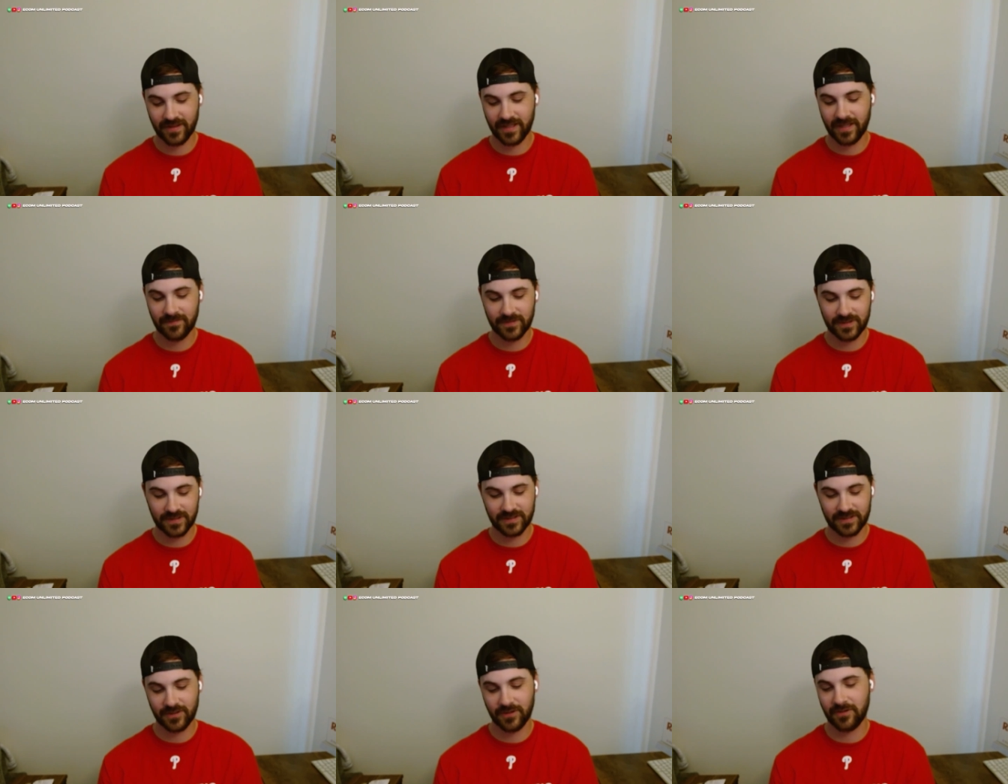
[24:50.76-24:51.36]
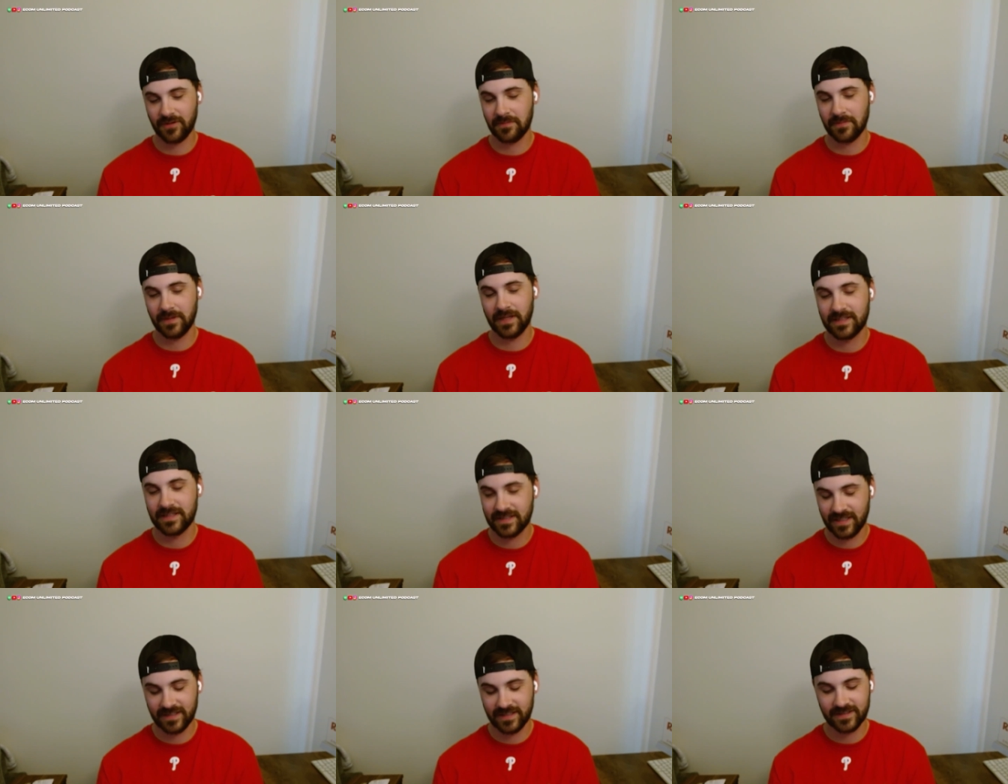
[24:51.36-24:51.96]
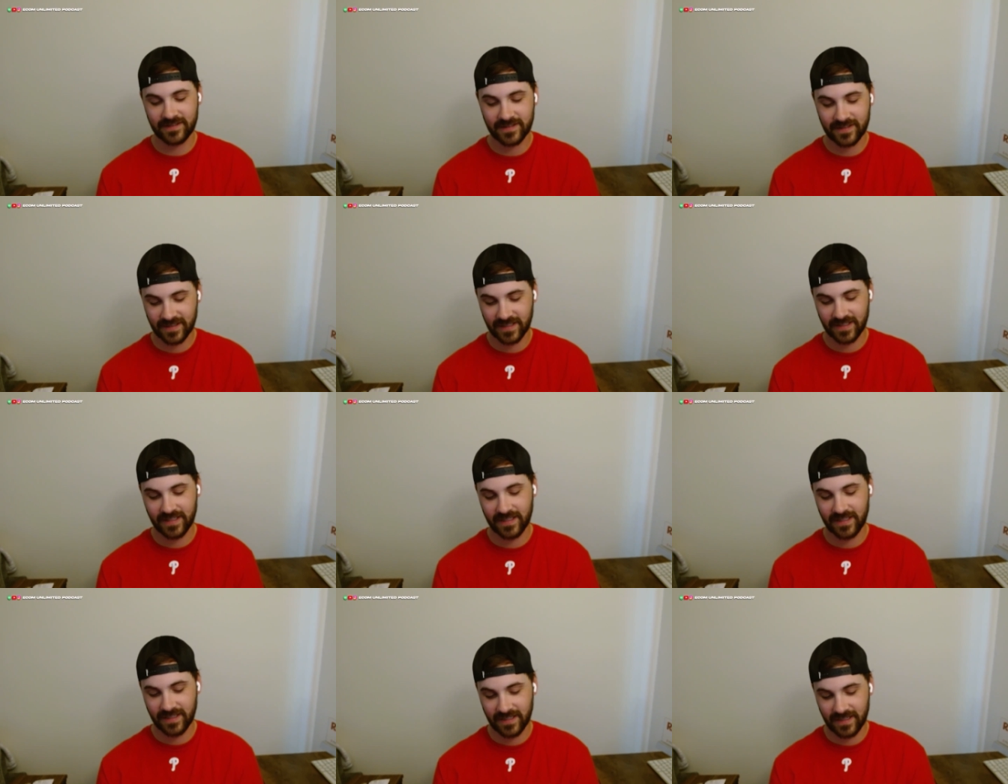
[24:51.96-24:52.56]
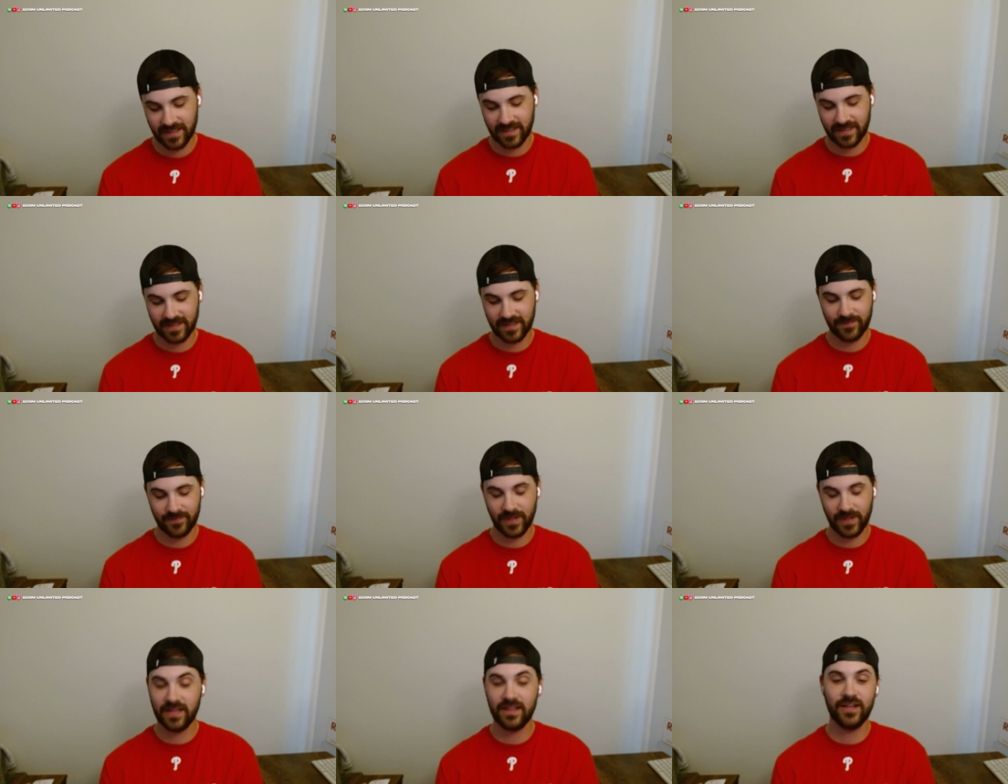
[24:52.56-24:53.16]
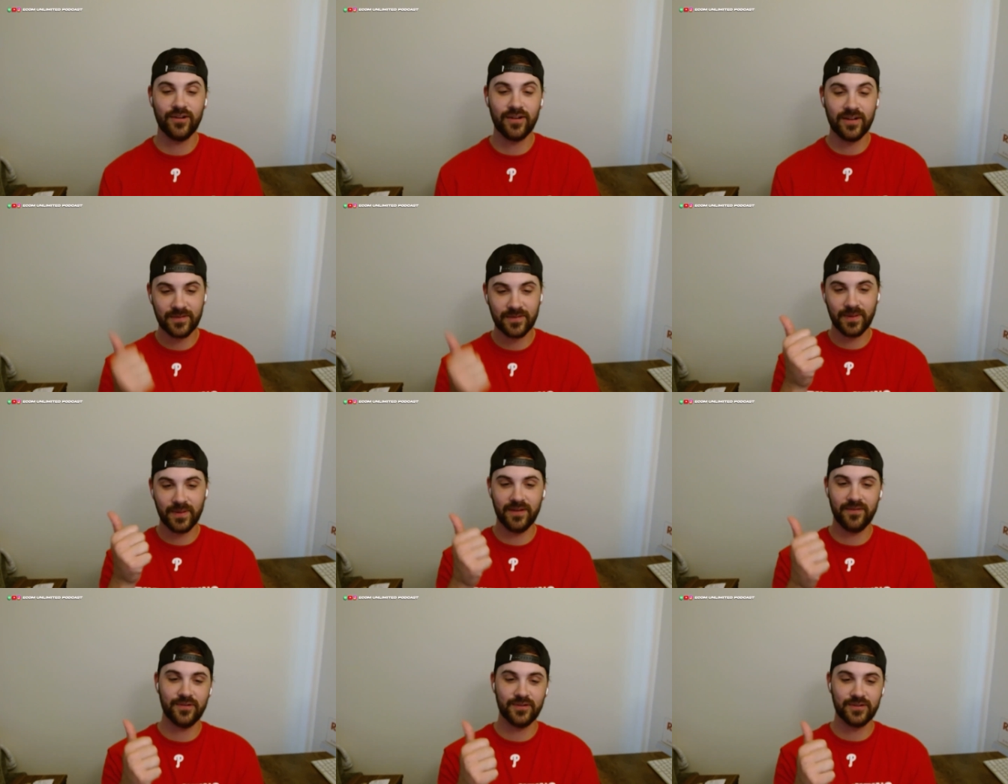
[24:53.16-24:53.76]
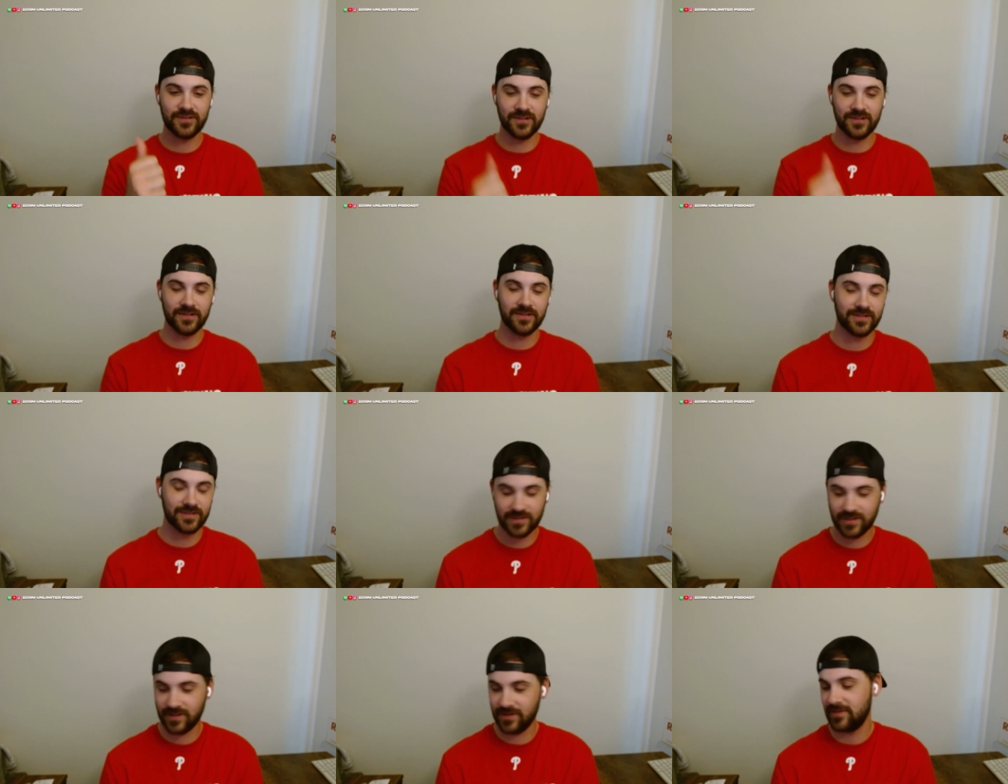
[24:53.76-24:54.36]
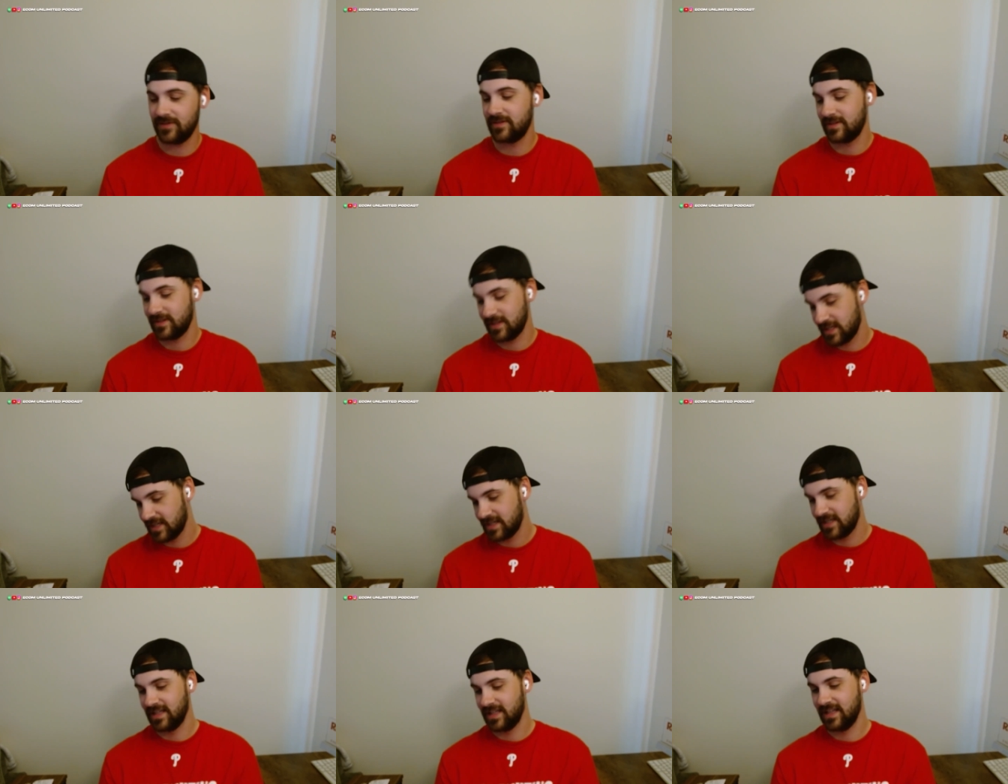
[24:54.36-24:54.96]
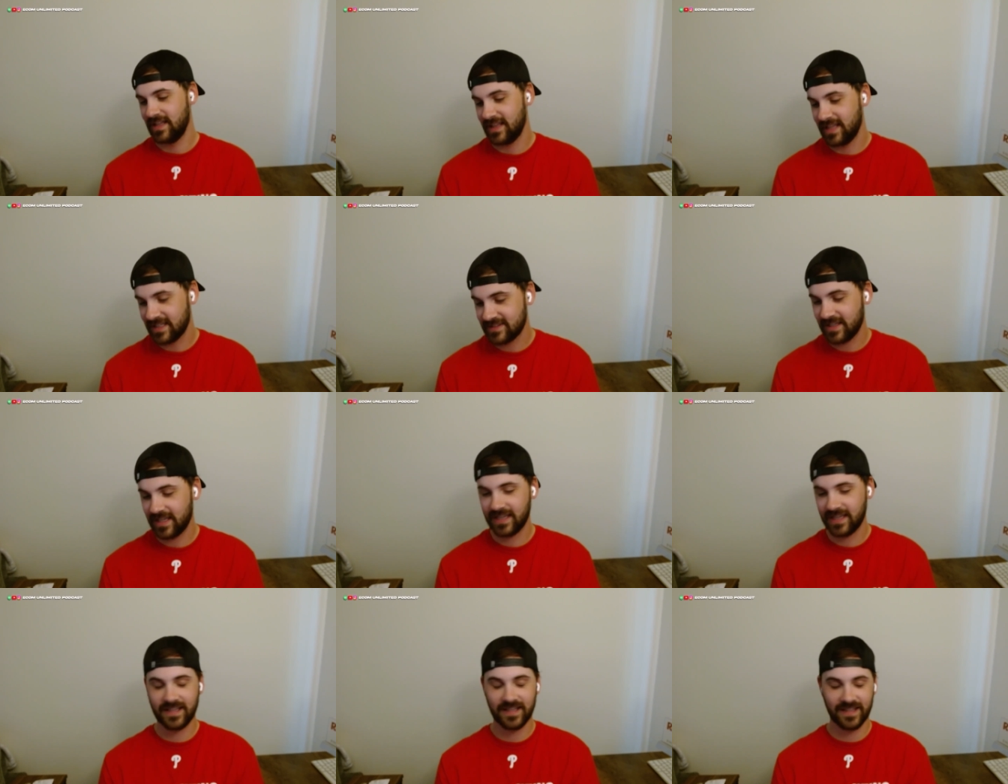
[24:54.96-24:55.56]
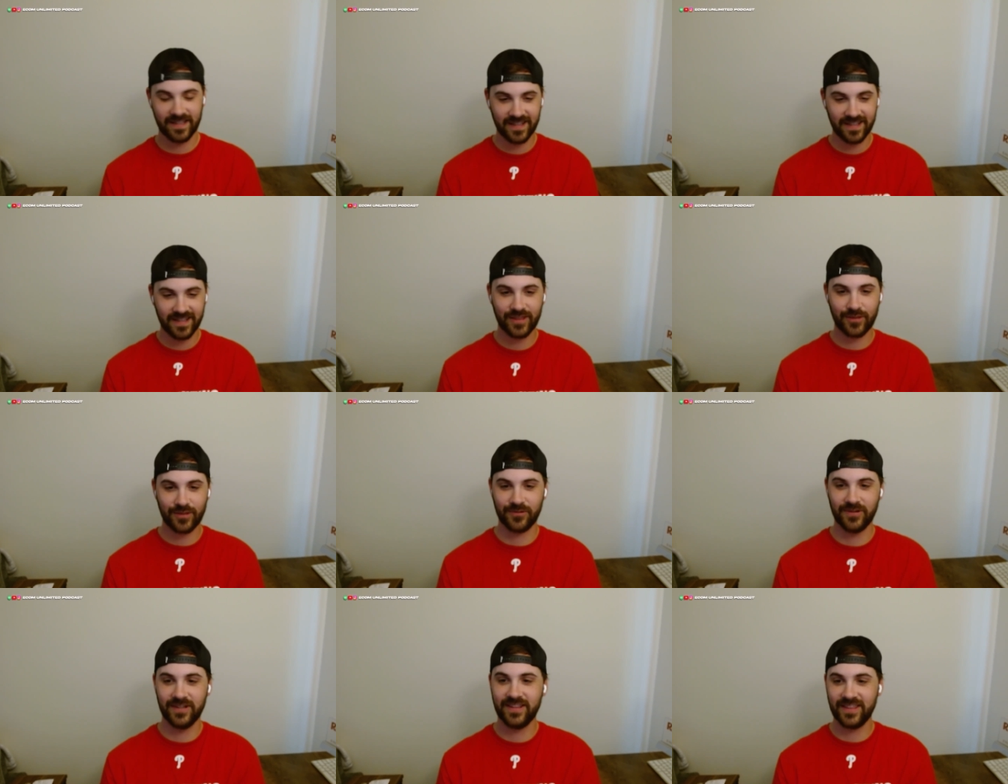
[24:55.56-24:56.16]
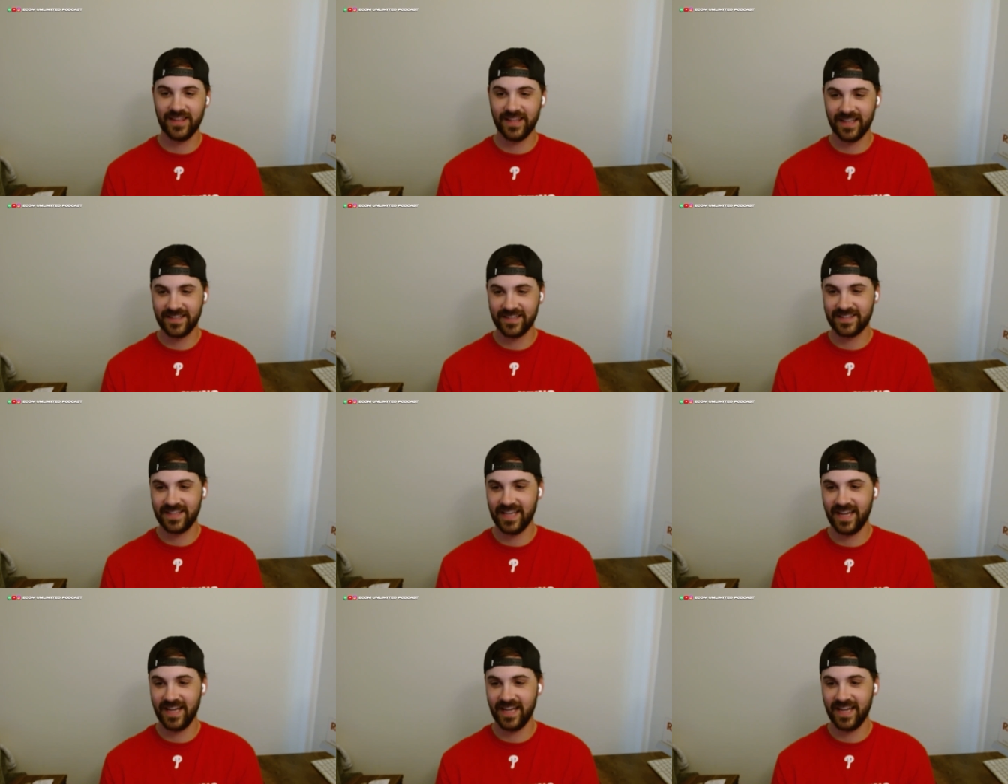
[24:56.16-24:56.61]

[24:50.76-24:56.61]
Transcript: them just totally makes sense. Um, yeah. And they don't have to pay for insurance, so that's like three things